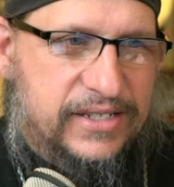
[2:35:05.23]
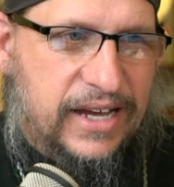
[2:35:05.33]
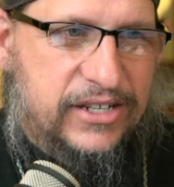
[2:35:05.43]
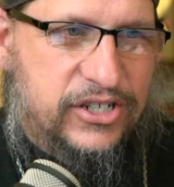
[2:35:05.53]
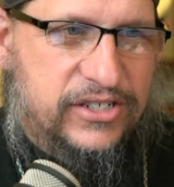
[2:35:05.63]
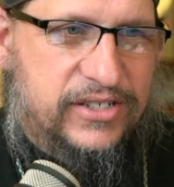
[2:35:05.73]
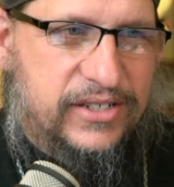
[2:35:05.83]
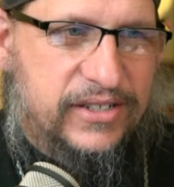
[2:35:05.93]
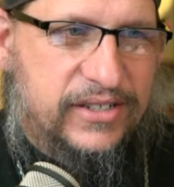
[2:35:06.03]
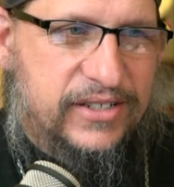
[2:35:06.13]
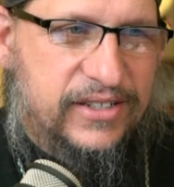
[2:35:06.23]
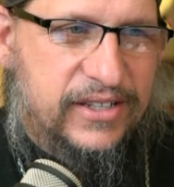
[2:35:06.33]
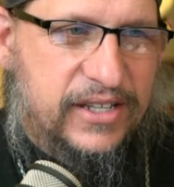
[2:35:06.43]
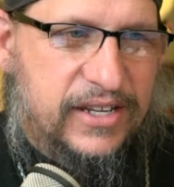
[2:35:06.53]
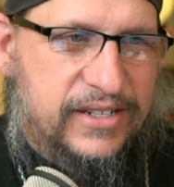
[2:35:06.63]
not just
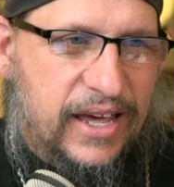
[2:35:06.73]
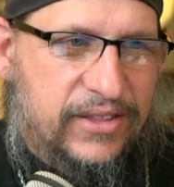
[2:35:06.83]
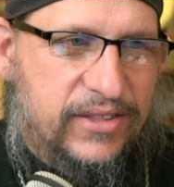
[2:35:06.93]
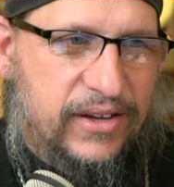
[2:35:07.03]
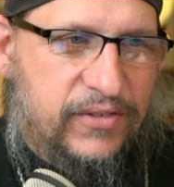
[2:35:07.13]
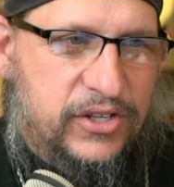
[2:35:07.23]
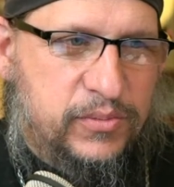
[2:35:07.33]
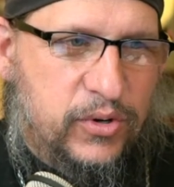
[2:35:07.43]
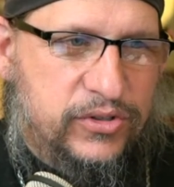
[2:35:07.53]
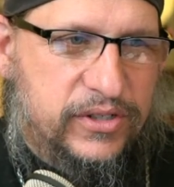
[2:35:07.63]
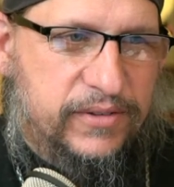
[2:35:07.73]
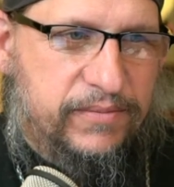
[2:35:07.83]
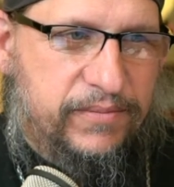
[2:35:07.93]
the death of each person.